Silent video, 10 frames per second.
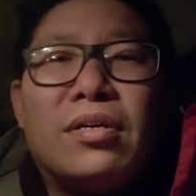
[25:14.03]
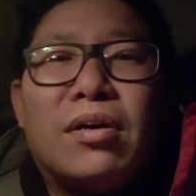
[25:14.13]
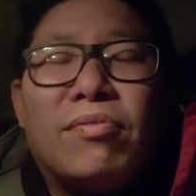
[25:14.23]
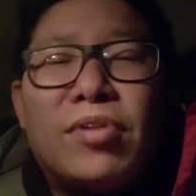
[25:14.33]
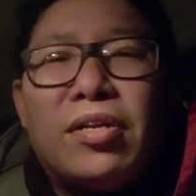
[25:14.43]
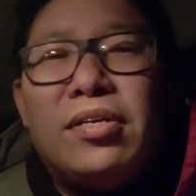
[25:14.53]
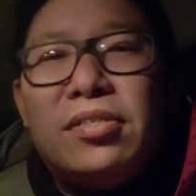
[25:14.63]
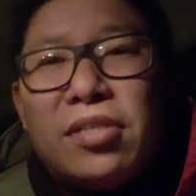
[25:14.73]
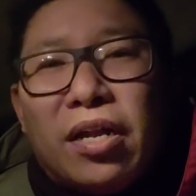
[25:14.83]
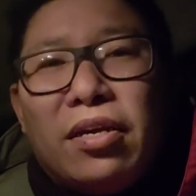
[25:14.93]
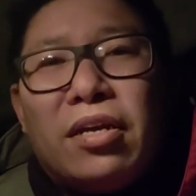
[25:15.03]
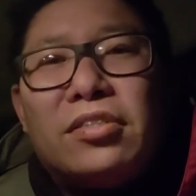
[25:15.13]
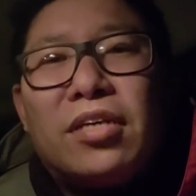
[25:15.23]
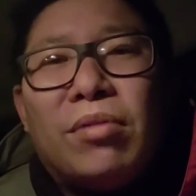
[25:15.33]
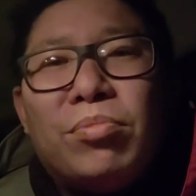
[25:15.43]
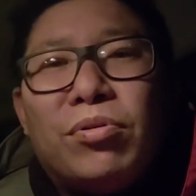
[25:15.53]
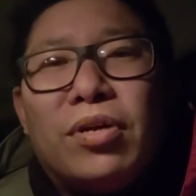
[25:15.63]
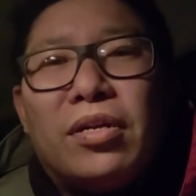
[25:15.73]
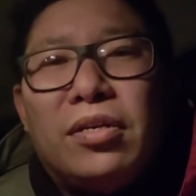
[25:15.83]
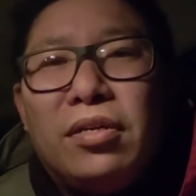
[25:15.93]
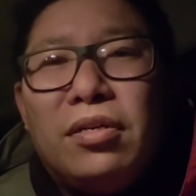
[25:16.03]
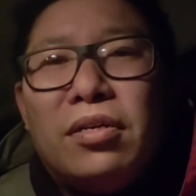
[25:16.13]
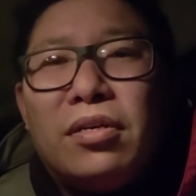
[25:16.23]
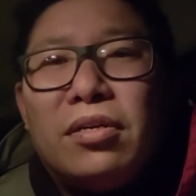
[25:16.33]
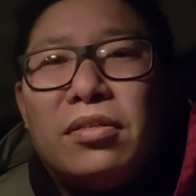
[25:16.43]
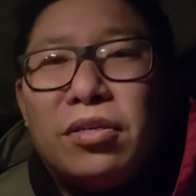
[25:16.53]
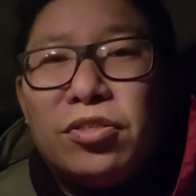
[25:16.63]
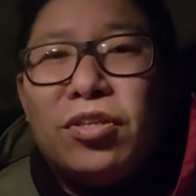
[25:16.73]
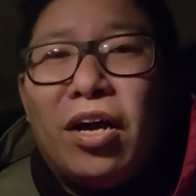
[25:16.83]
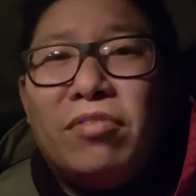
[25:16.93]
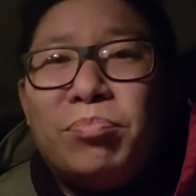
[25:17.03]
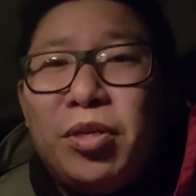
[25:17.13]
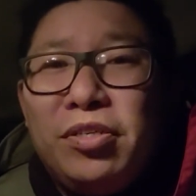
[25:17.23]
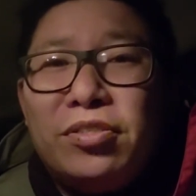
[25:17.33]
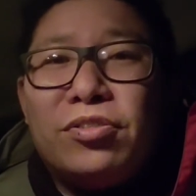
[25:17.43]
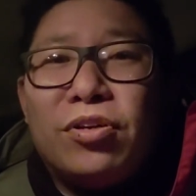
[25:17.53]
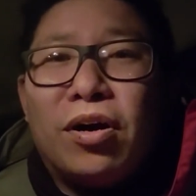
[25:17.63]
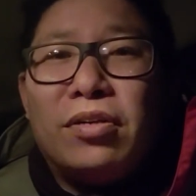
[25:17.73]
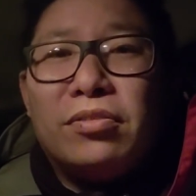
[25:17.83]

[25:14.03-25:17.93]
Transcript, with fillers: of that he's setting example that he his life pleases God,